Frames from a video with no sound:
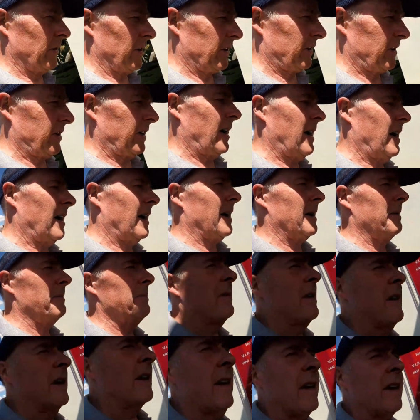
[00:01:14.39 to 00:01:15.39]
the
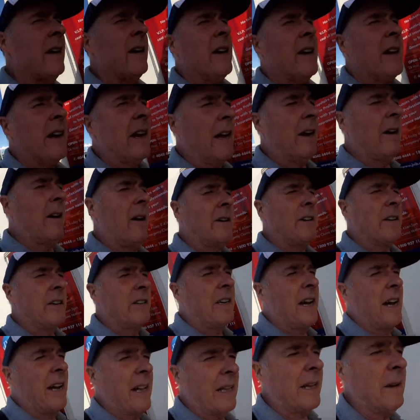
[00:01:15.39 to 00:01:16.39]
time out on a
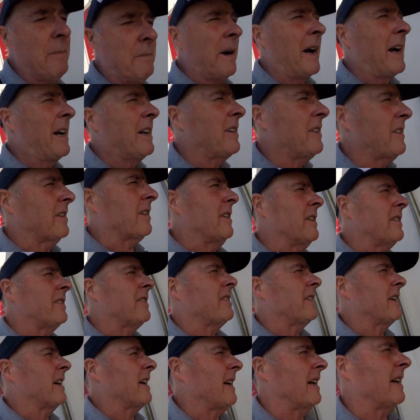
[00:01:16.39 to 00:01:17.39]
daily
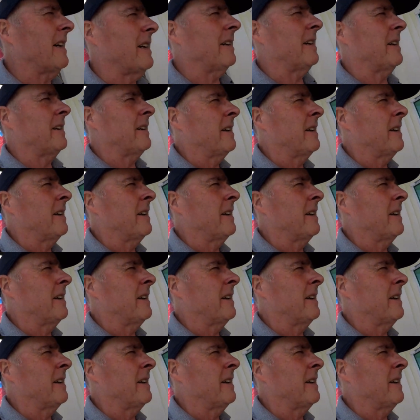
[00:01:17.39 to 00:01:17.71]
basis uh,